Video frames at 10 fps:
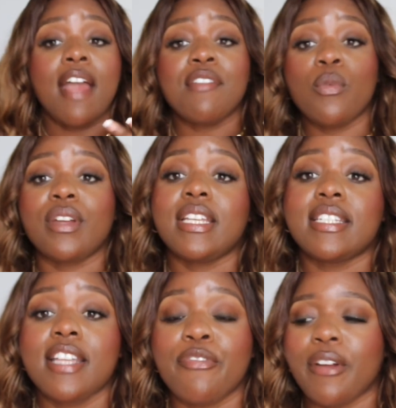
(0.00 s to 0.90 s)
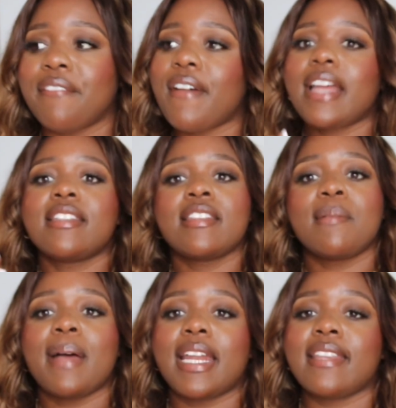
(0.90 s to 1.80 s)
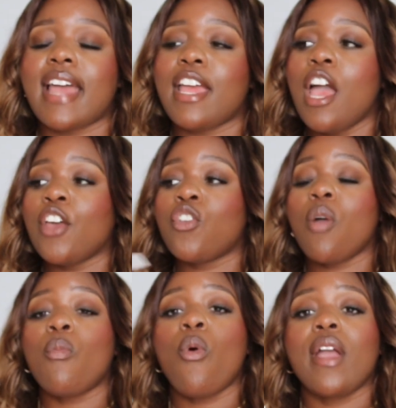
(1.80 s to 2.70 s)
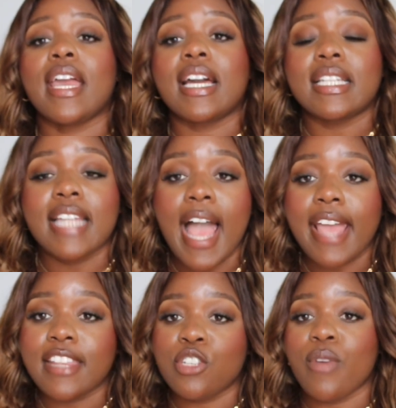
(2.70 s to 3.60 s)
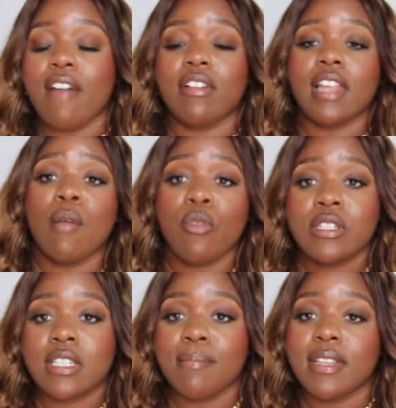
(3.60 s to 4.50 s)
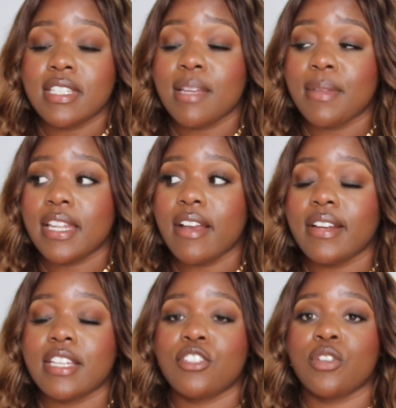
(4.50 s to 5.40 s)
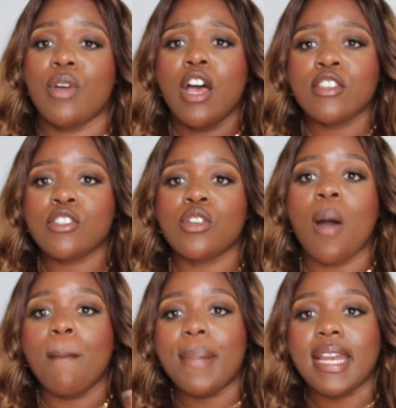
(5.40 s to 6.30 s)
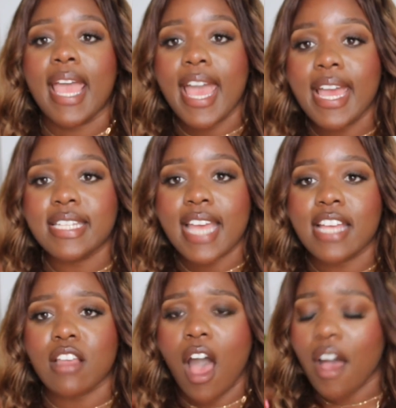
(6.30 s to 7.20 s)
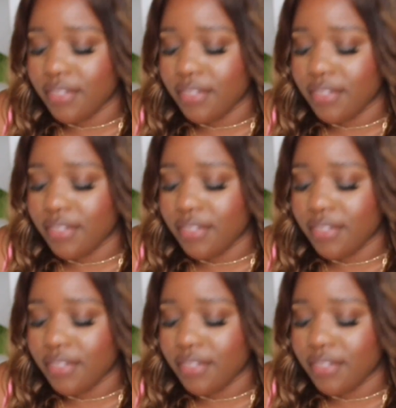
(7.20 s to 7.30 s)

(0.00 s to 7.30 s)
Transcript: but everyone is different. Find somebody that you're more inclined, that you have a lot more similarities to, so you don't butt heads as